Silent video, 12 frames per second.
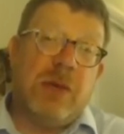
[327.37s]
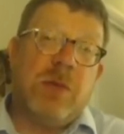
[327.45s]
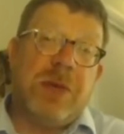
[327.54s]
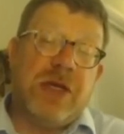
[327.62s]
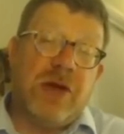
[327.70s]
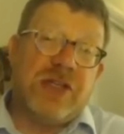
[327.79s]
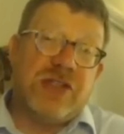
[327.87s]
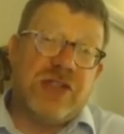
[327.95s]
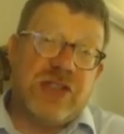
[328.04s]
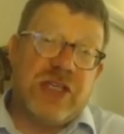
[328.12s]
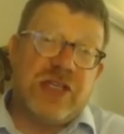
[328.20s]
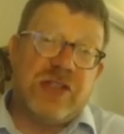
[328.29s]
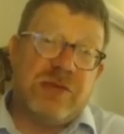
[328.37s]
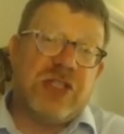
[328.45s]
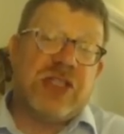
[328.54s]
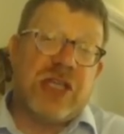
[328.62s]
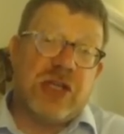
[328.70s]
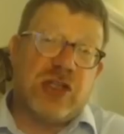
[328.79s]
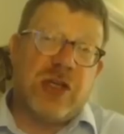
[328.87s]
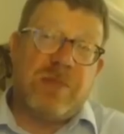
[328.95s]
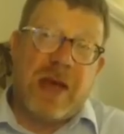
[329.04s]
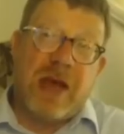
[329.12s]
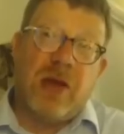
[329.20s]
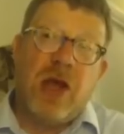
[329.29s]
It would be nice to see some discussion
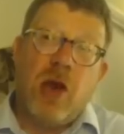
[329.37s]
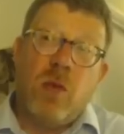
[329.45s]
about